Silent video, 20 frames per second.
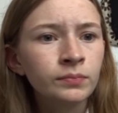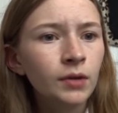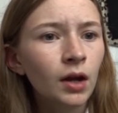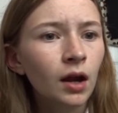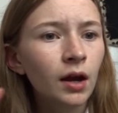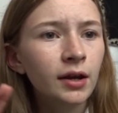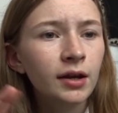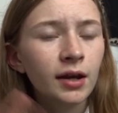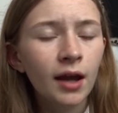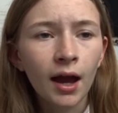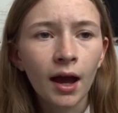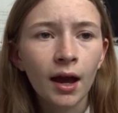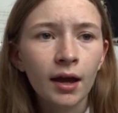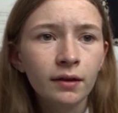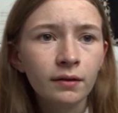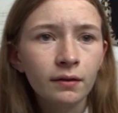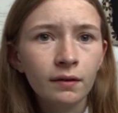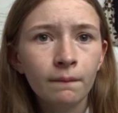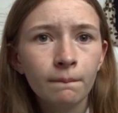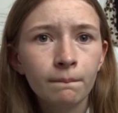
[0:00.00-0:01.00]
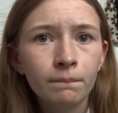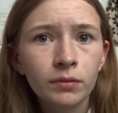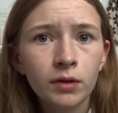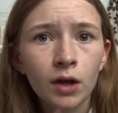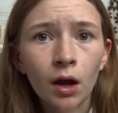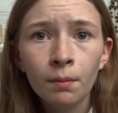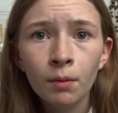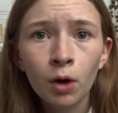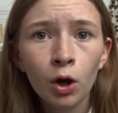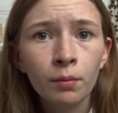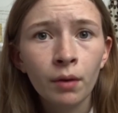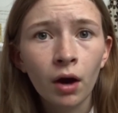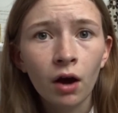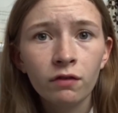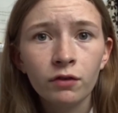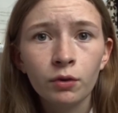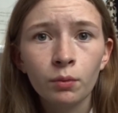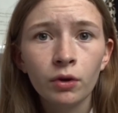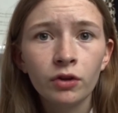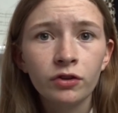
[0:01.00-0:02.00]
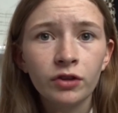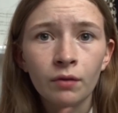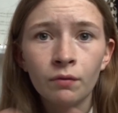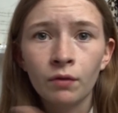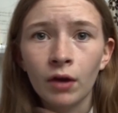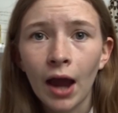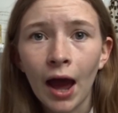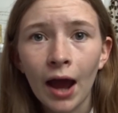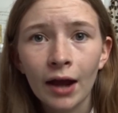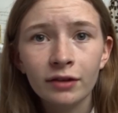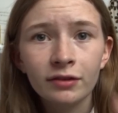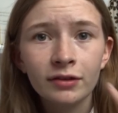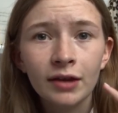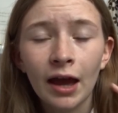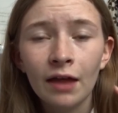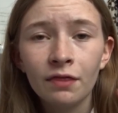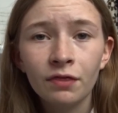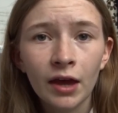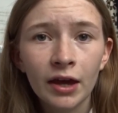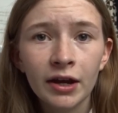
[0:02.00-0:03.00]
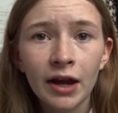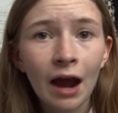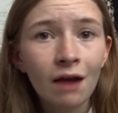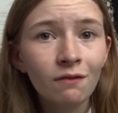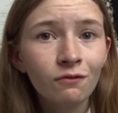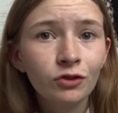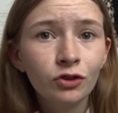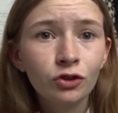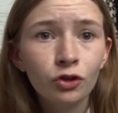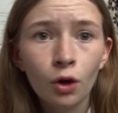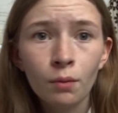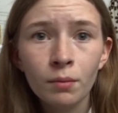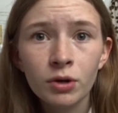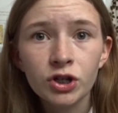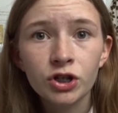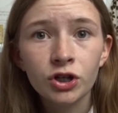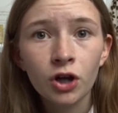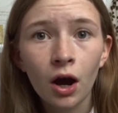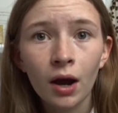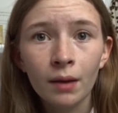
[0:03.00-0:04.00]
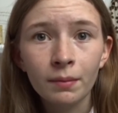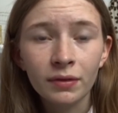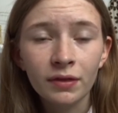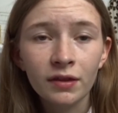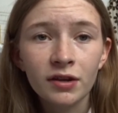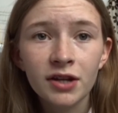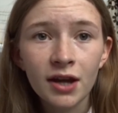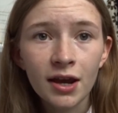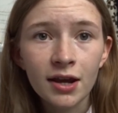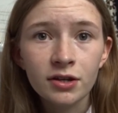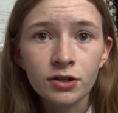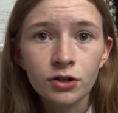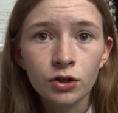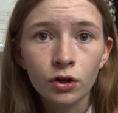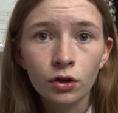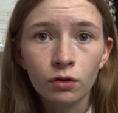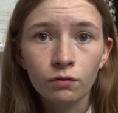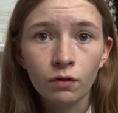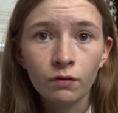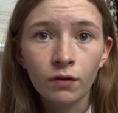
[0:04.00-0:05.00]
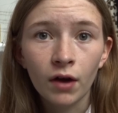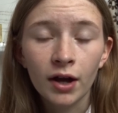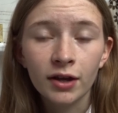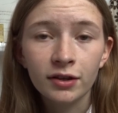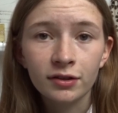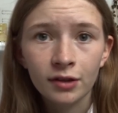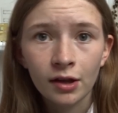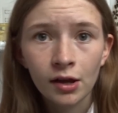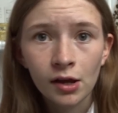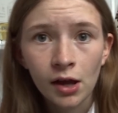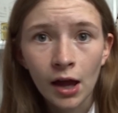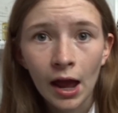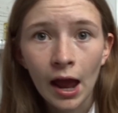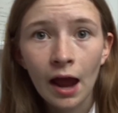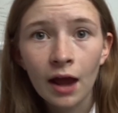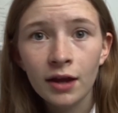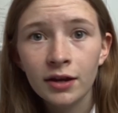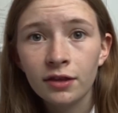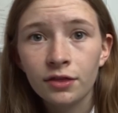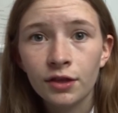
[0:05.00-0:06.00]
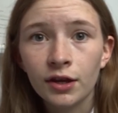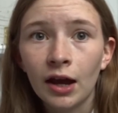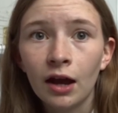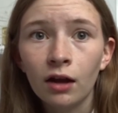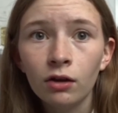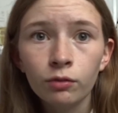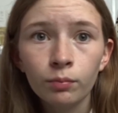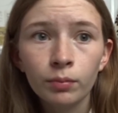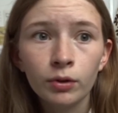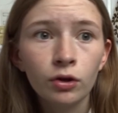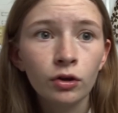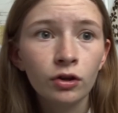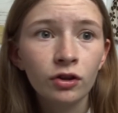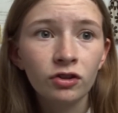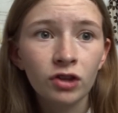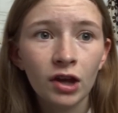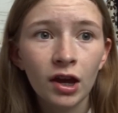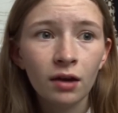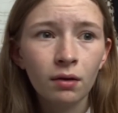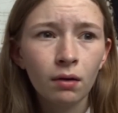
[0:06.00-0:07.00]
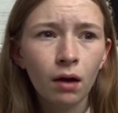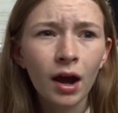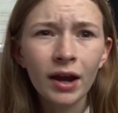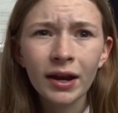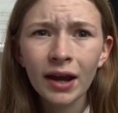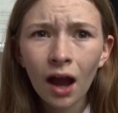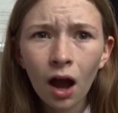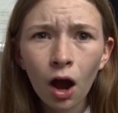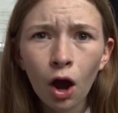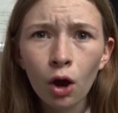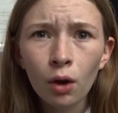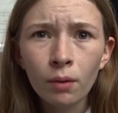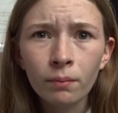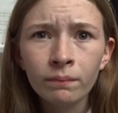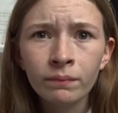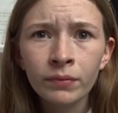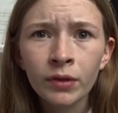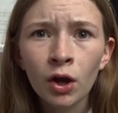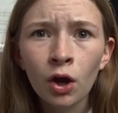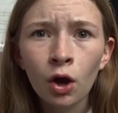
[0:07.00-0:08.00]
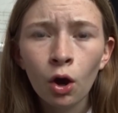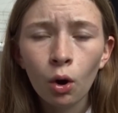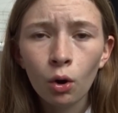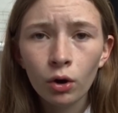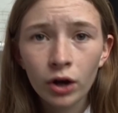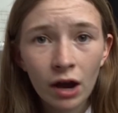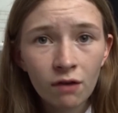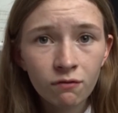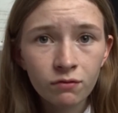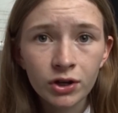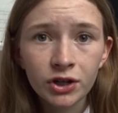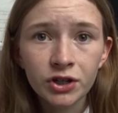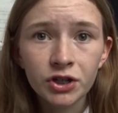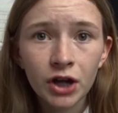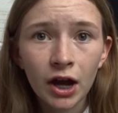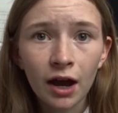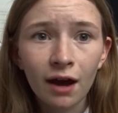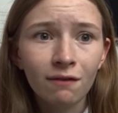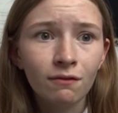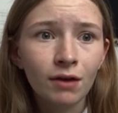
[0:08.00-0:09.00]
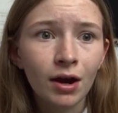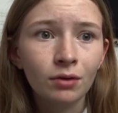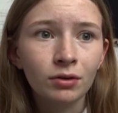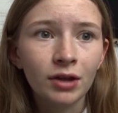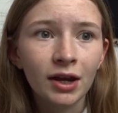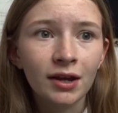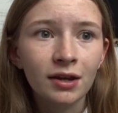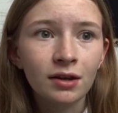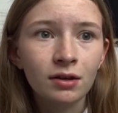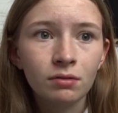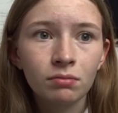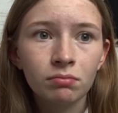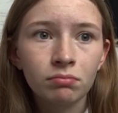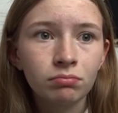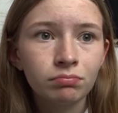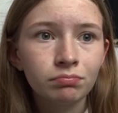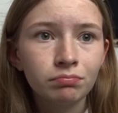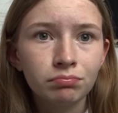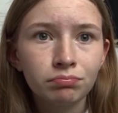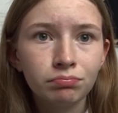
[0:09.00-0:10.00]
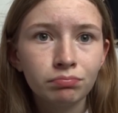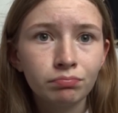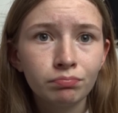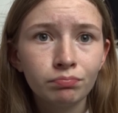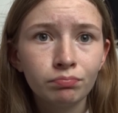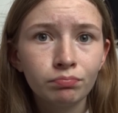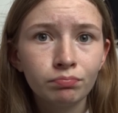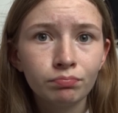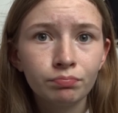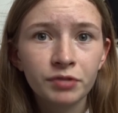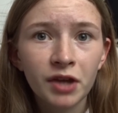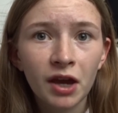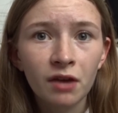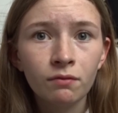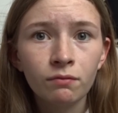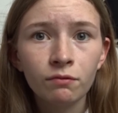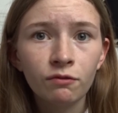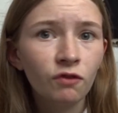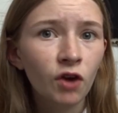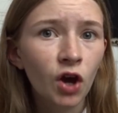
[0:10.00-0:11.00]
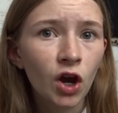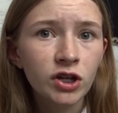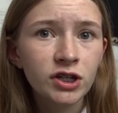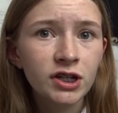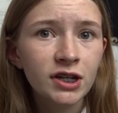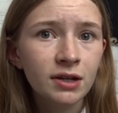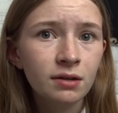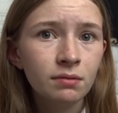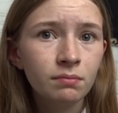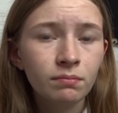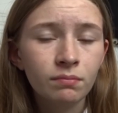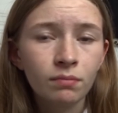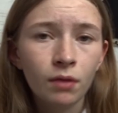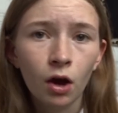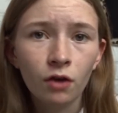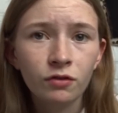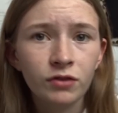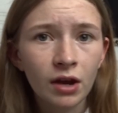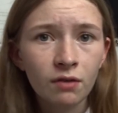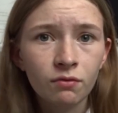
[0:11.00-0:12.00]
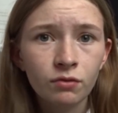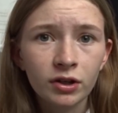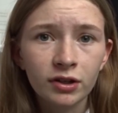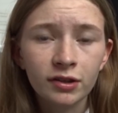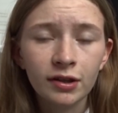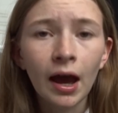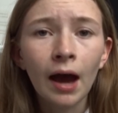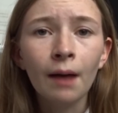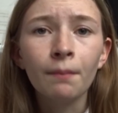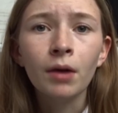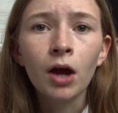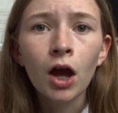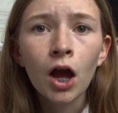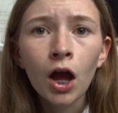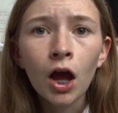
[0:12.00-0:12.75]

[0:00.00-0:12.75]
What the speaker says: I can come home afterwards and relax, and then have so much time in the day to revise anything else, because I get home on average at around like 10:30 after every exam.